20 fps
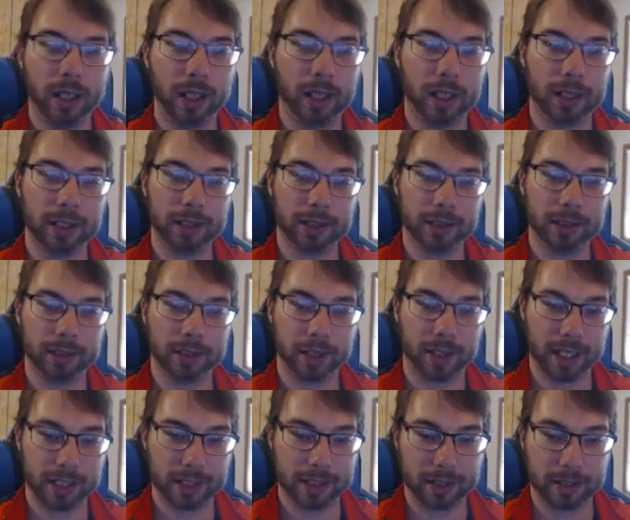and
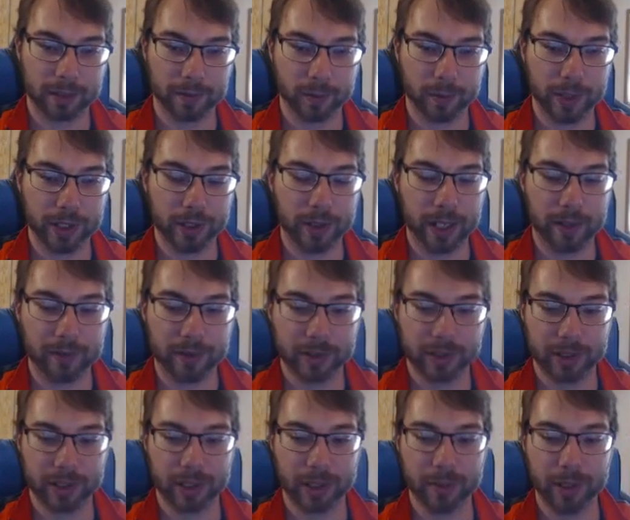all that stuff. We do have
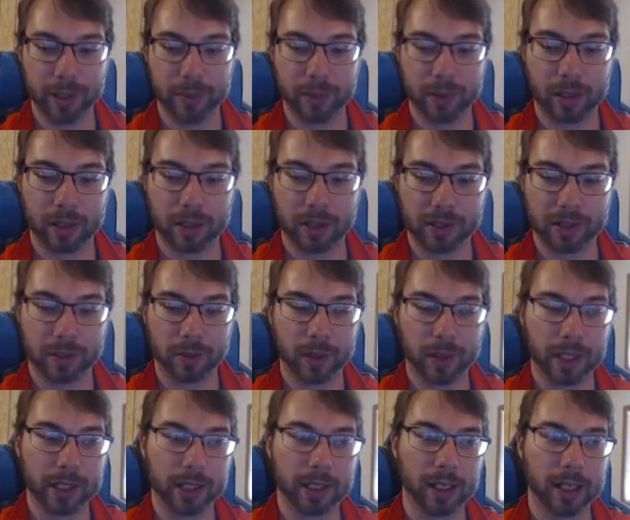some people are also
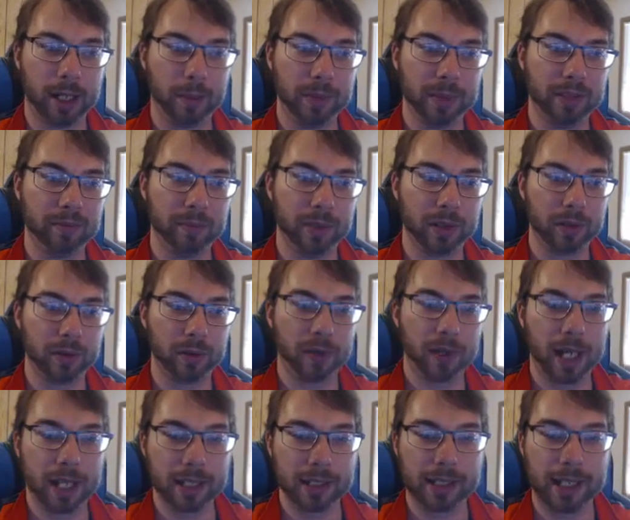running a copy of Miracle
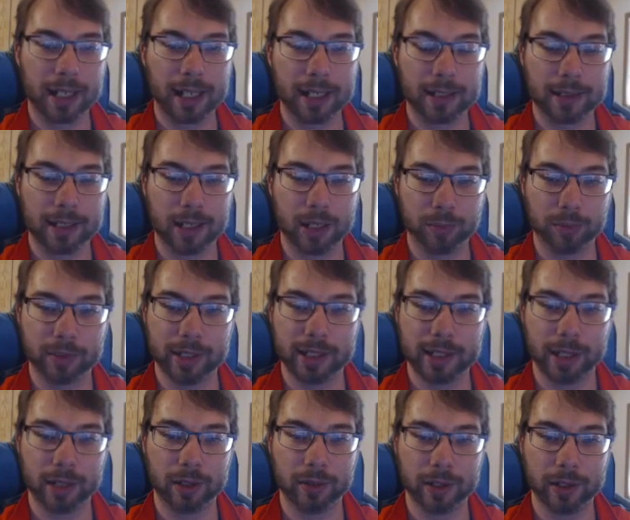Contact to help
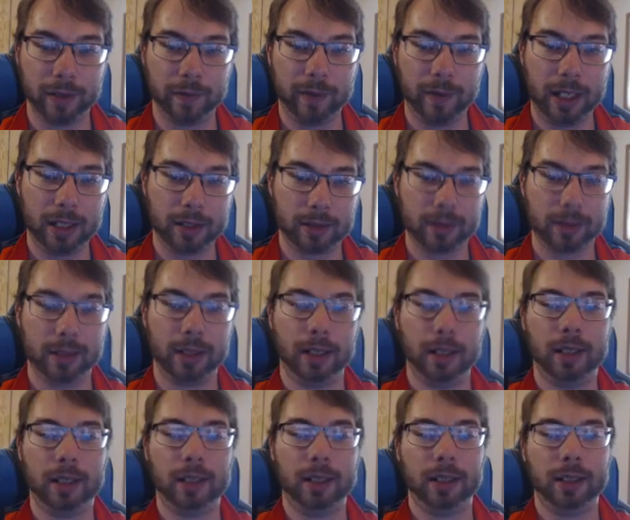recycle your effects.
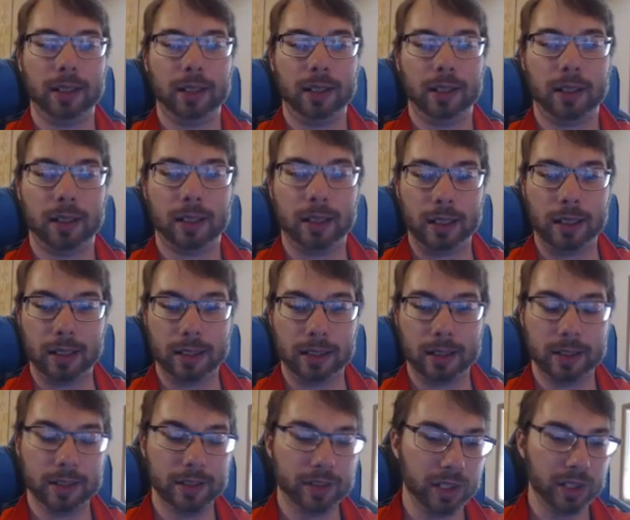
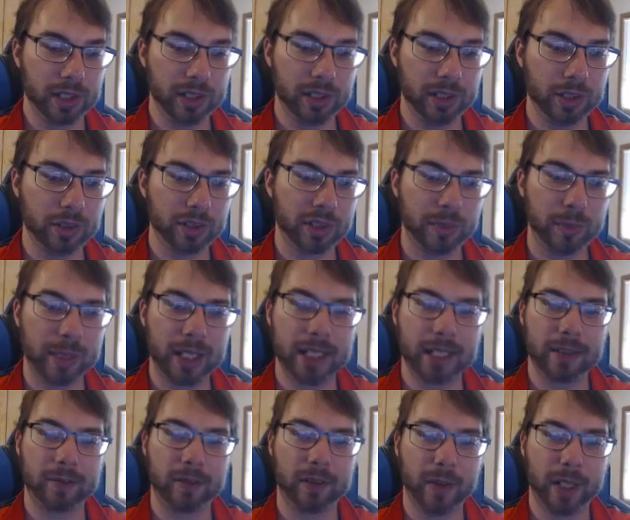There's just many
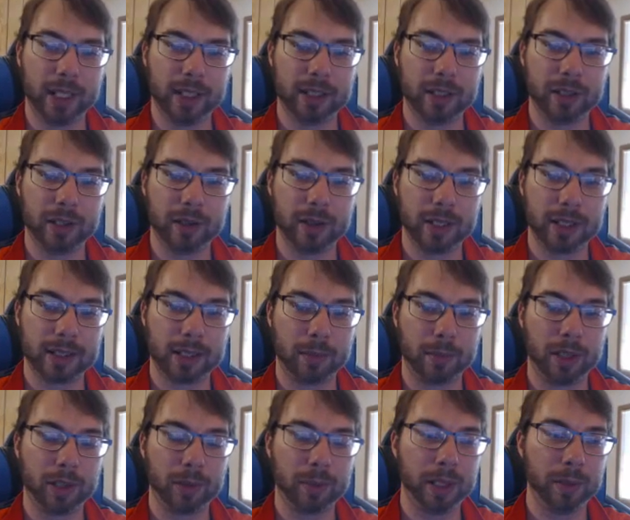different ways to do it.
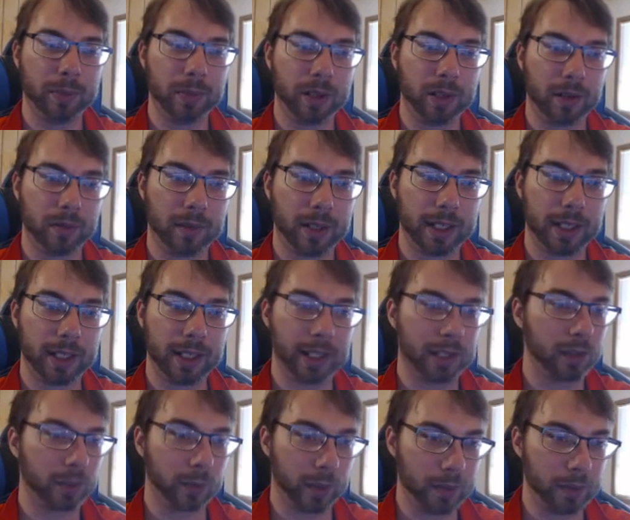Some other people are running
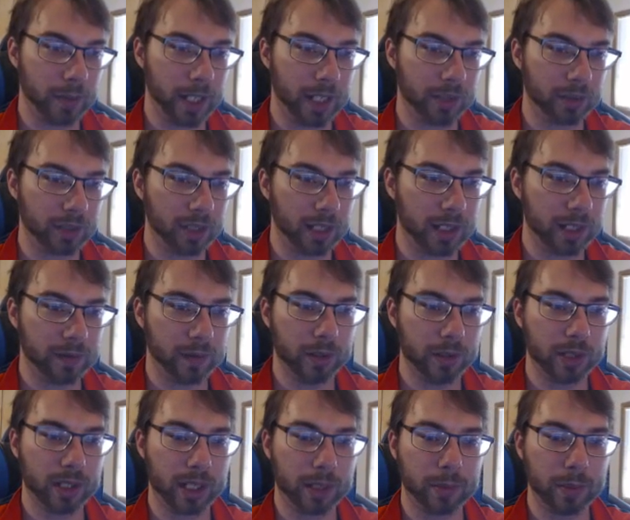like 3 Magicalized
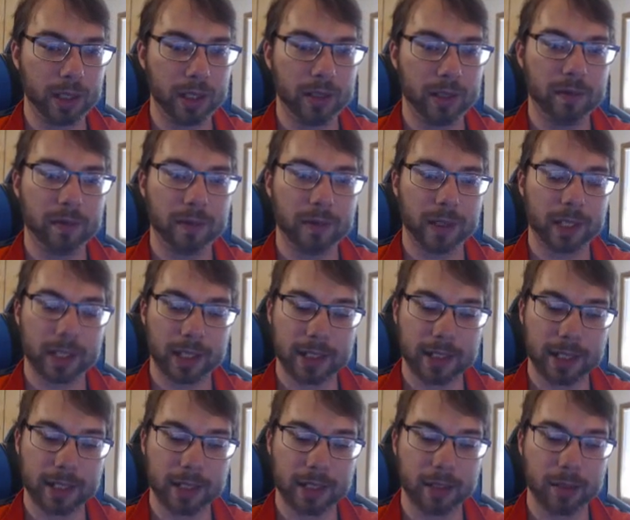Fusion, I believe, and
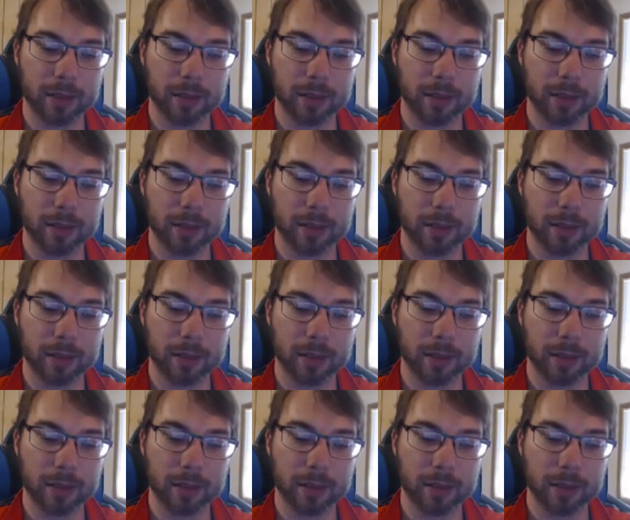like